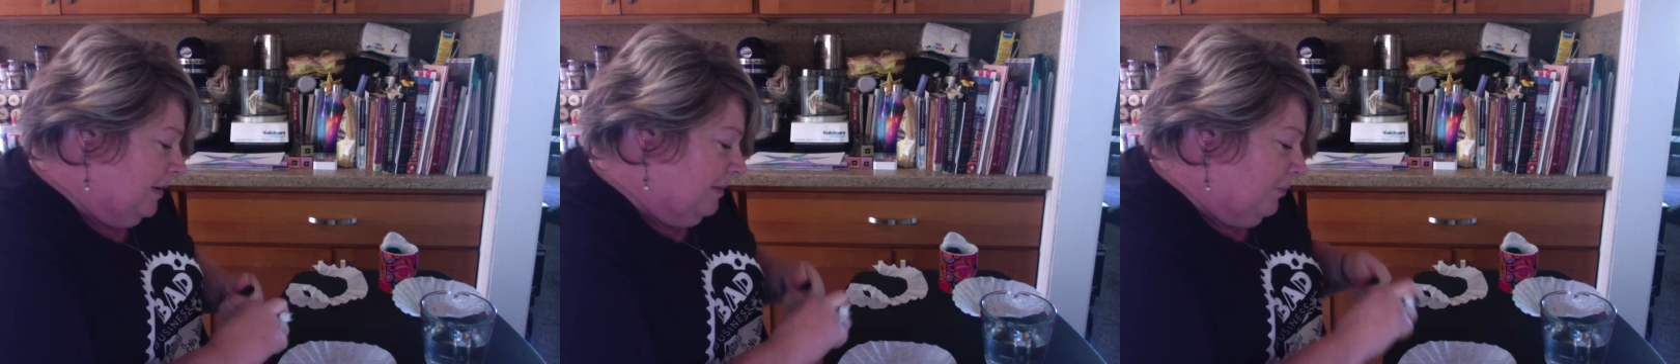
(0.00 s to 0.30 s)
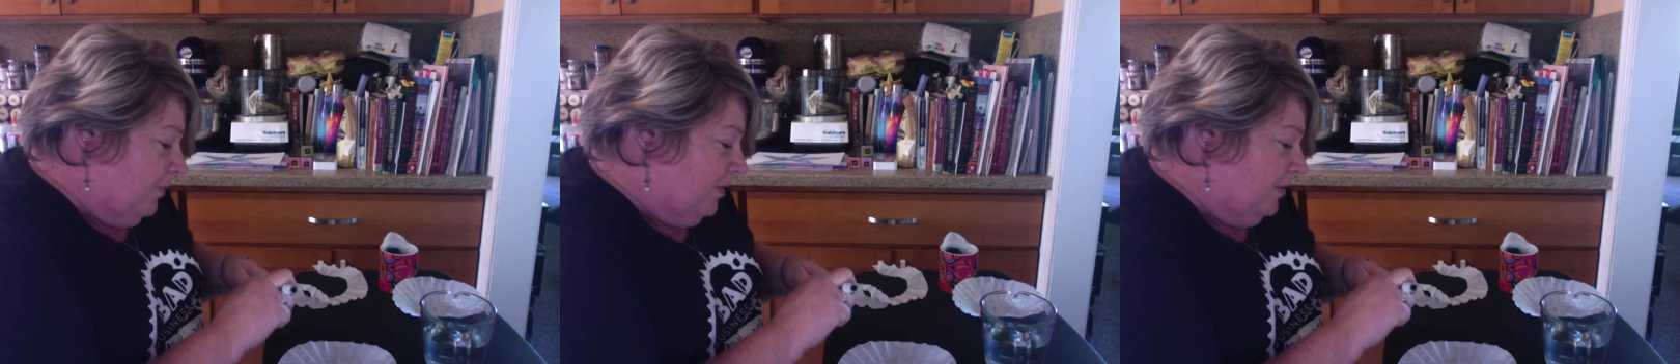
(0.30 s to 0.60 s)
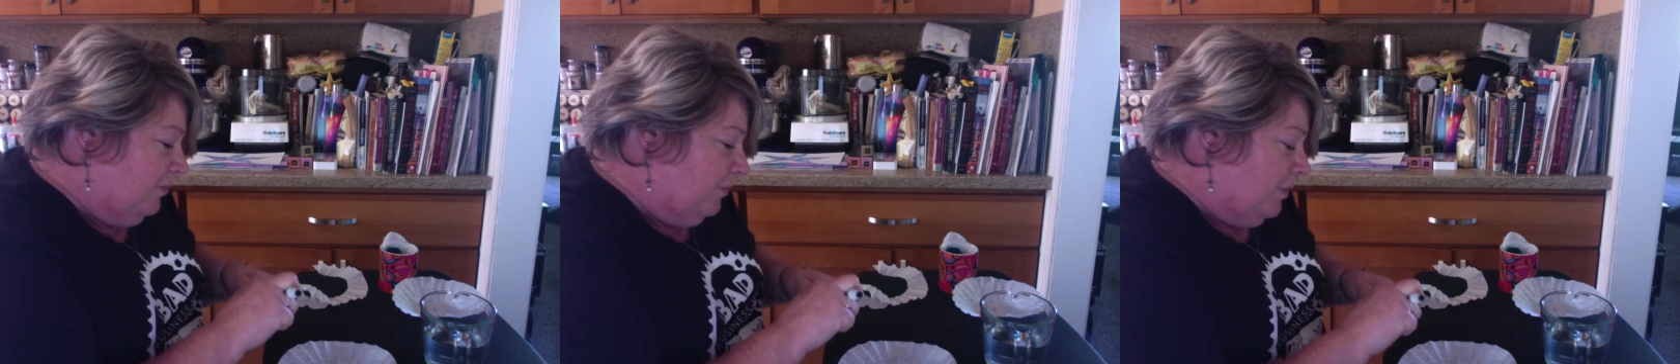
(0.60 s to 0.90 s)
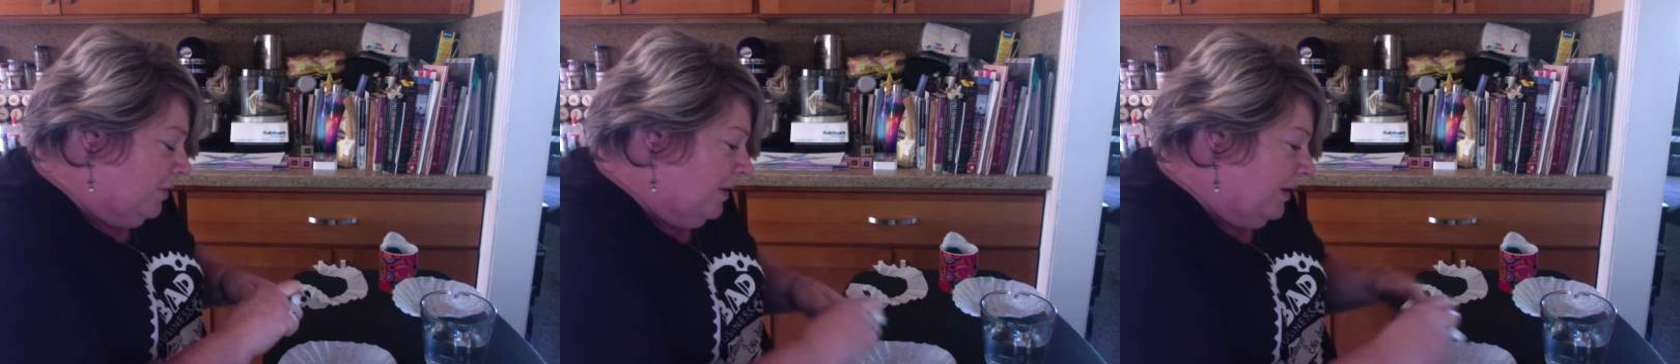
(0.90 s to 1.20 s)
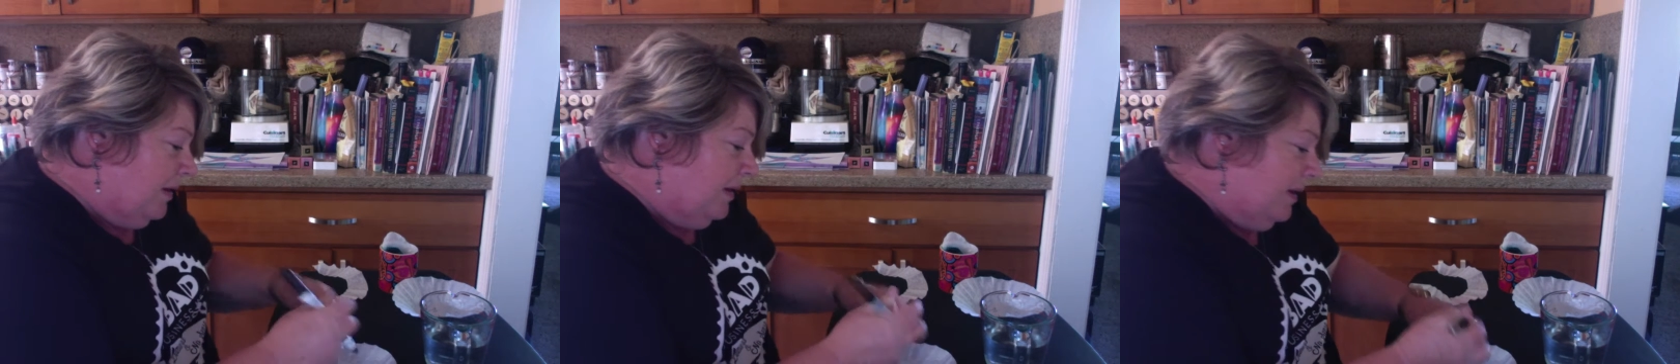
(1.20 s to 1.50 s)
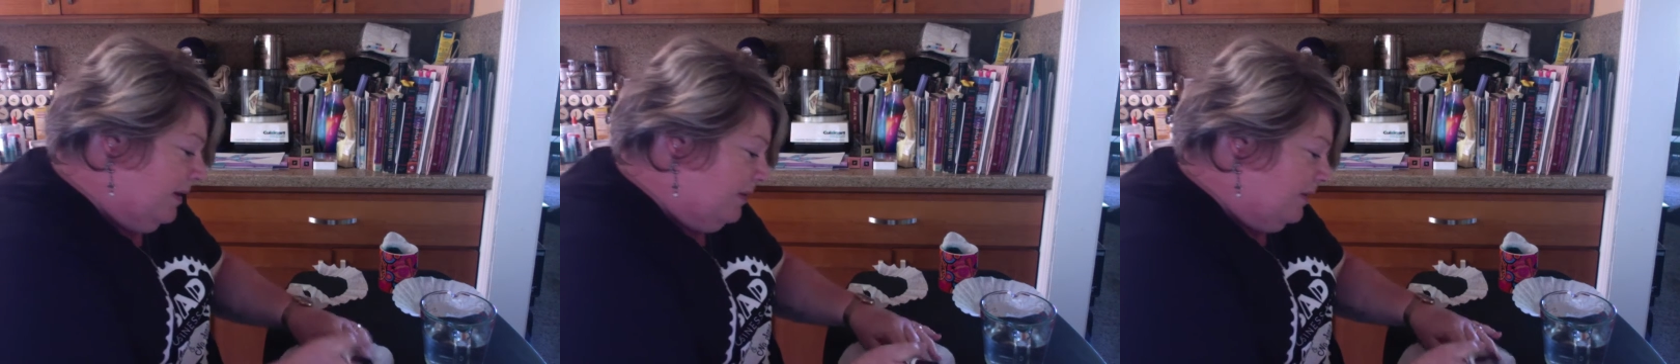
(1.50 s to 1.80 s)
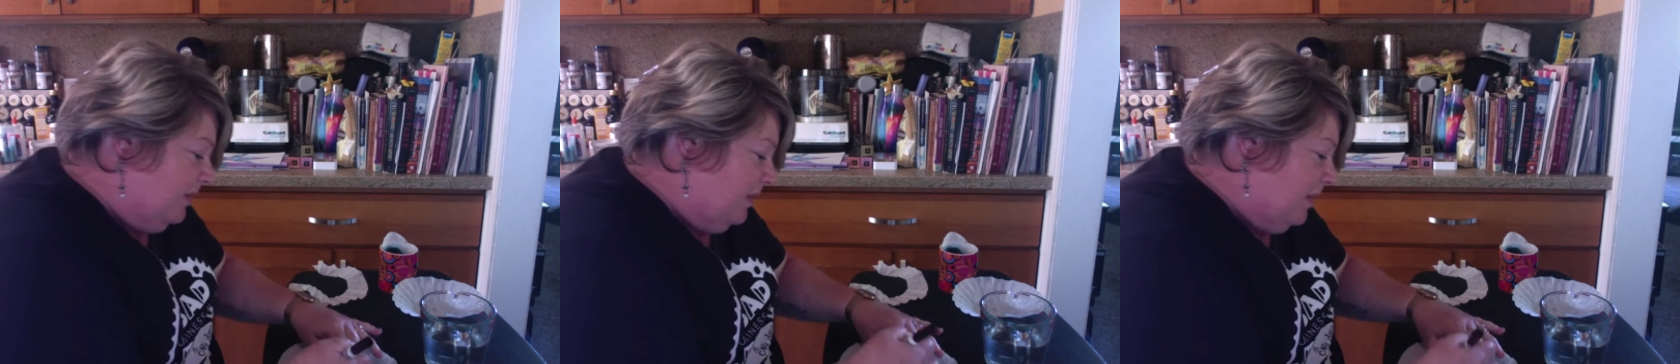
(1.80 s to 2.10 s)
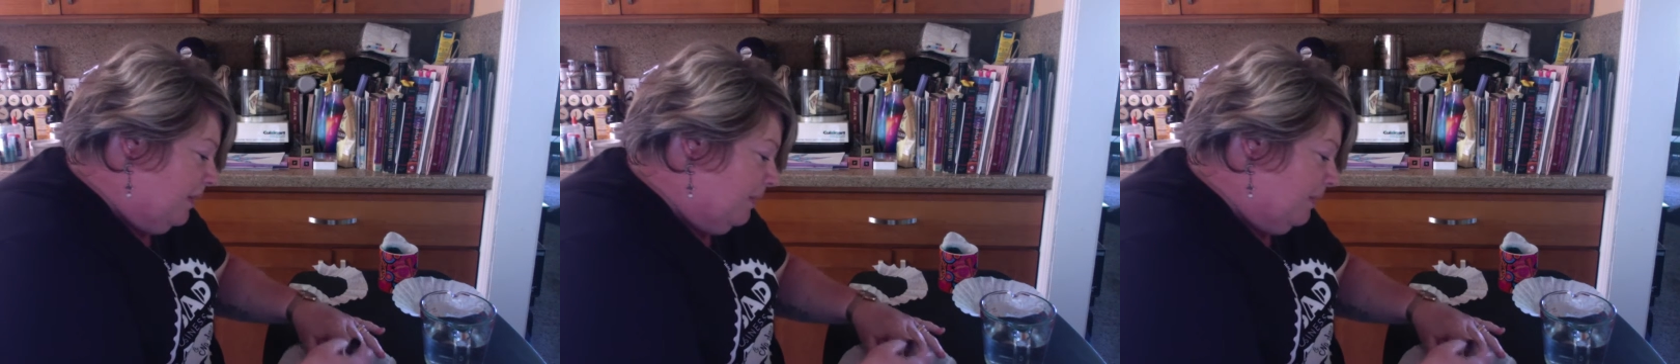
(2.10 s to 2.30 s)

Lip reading: I'm going to draw a nice